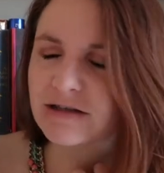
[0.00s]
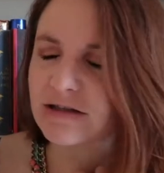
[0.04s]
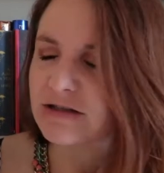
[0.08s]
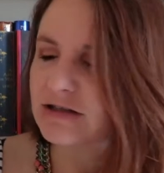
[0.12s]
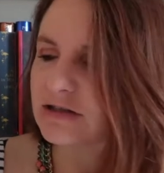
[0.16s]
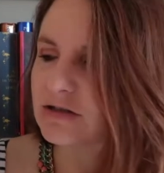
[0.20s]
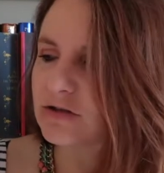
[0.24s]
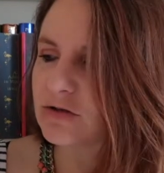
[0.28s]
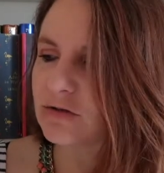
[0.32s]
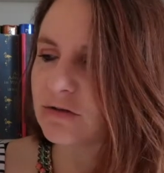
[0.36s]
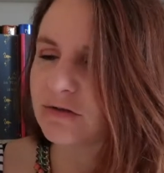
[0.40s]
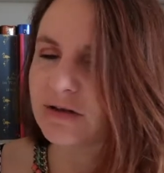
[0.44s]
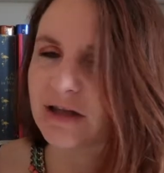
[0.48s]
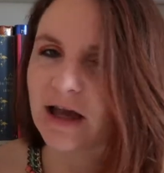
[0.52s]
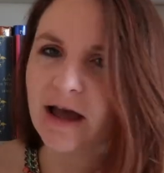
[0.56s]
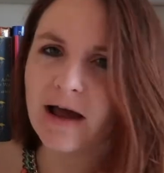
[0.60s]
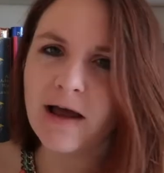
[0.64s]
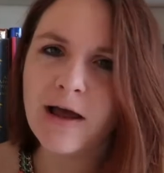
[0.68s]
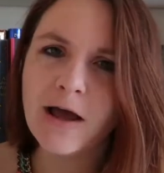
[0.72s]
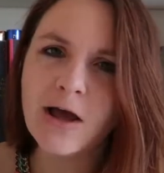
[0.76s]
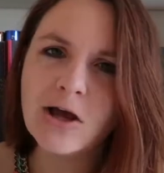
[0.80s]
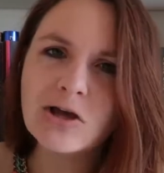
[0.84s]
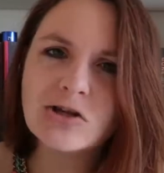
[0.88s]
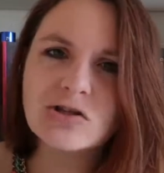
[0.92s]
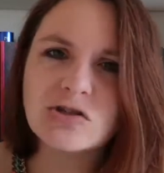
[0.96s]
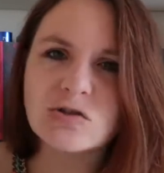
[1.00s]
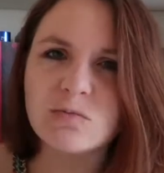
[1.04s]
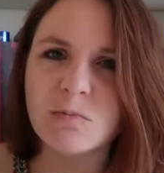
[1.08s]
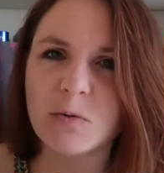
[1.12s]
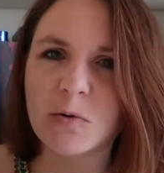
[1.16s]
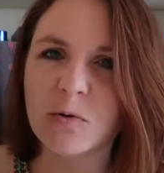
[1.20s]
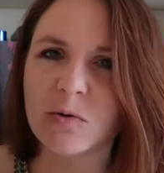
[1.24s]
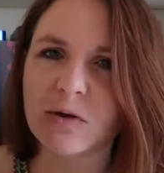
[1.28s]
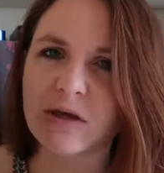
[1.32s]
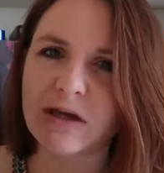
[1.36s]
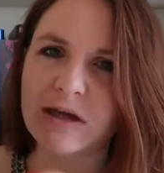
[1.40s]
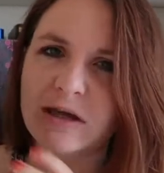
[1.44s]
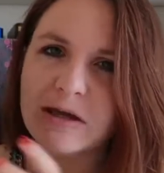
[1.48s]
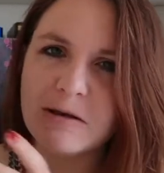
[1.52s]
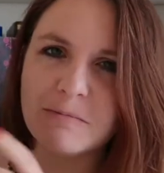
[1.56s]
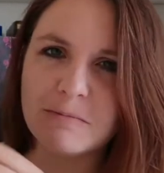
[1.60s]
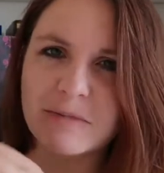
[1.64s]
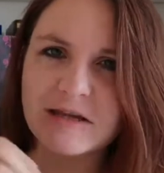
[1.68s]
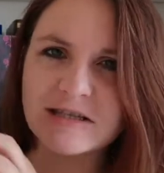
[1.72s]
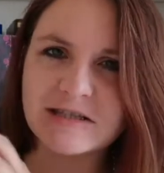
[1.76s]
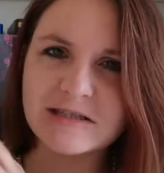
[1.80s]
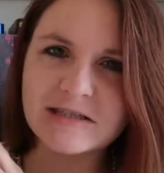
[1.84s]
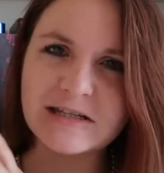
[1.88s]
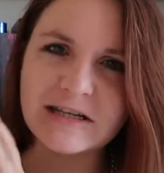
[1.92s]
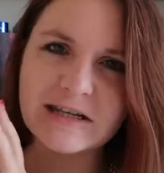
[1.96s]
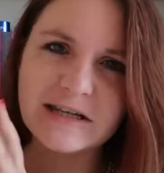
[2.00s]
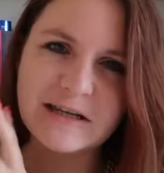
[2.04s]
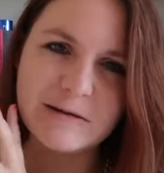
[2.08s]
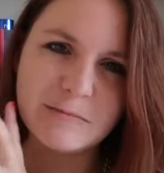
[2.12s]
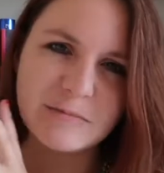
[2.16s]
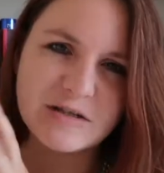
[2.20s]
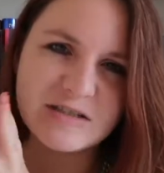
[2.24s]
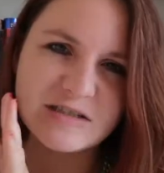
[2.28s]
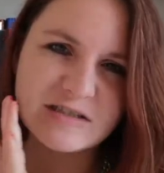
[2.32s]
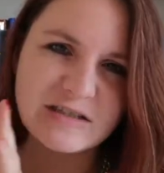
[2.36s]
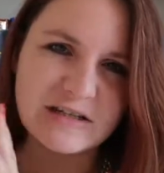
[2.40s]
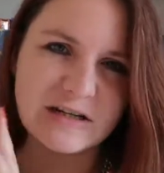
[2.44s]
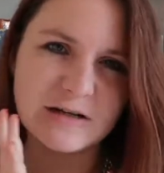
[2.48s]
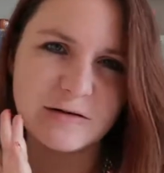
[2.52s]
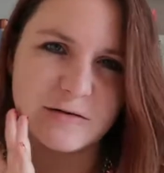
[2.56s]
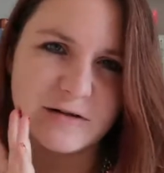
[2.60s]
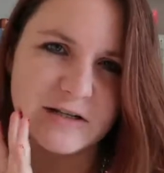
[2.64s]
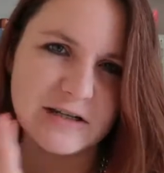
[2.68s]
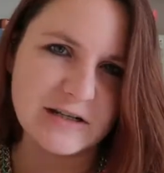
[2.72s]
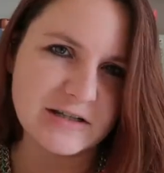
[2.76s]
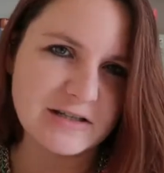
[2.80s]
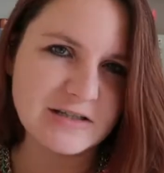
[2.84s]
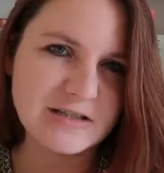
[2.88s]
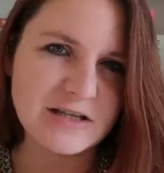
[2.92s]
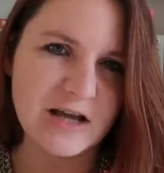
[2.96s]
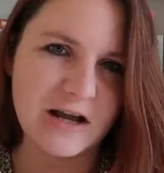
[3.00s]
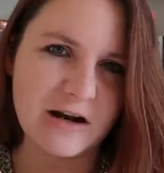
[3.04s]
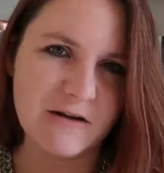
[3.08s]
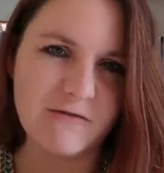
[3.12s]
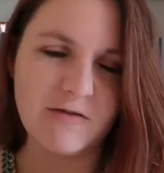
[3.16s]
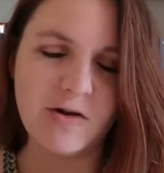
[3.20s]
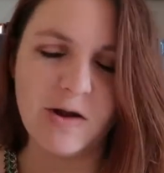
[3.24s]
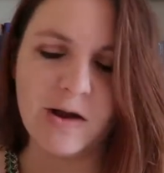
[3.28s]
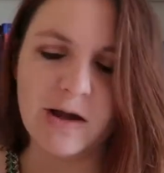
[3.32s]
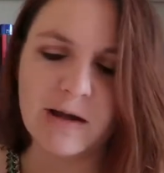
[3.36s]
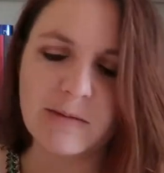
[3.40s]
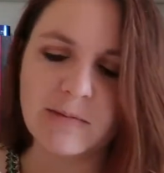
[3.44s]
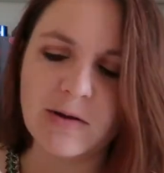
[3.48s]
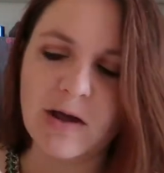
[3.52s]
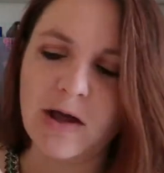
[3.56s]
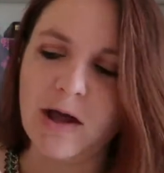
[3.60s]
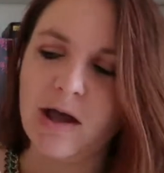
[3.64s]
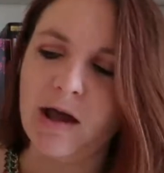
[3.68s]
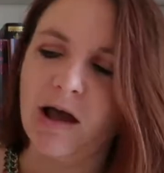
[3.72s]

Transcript: because it's sort of that spooky, misty, mysterious kind of vibe.